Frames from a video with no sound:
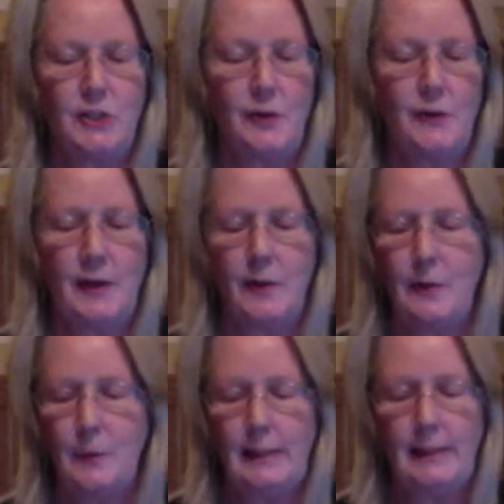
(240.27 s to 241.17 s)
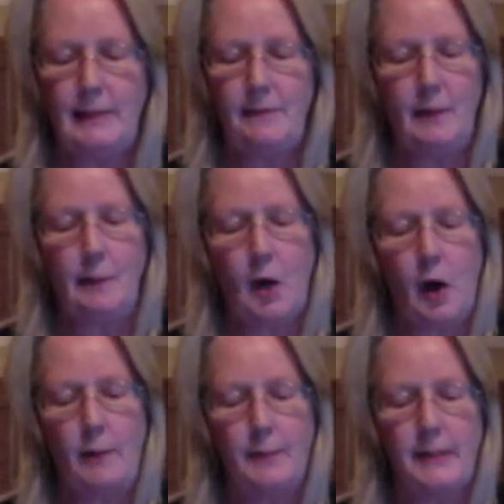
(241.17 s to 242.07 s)
on there. Then we leave them
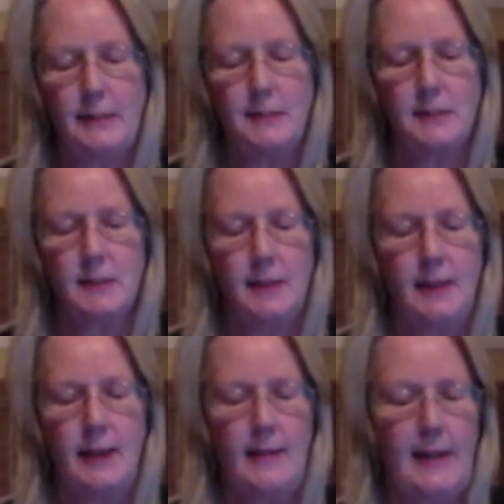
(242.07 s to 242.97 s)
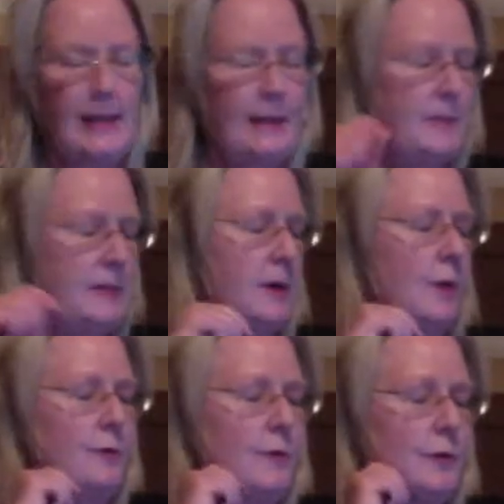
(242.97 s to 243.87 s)
copies, and they keep this
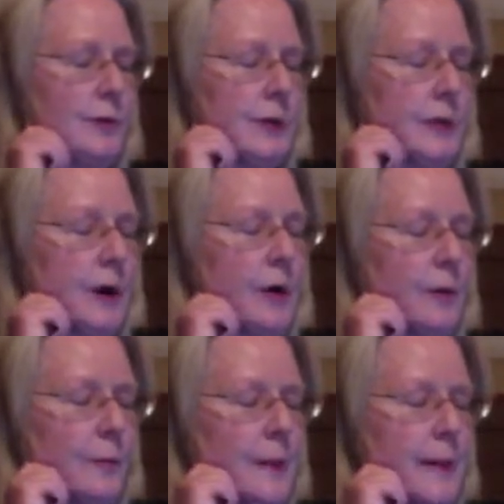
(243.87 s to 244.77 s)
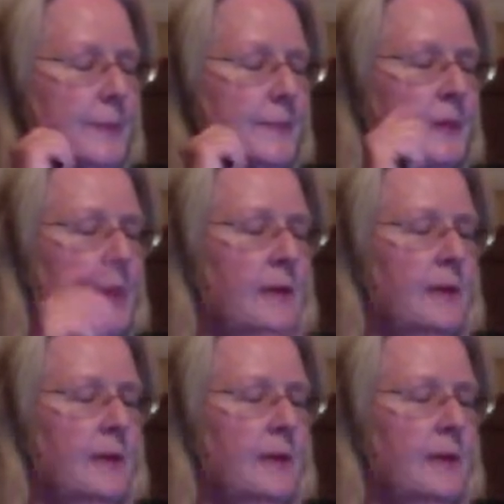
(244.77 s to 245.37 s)
home folder in the home. But the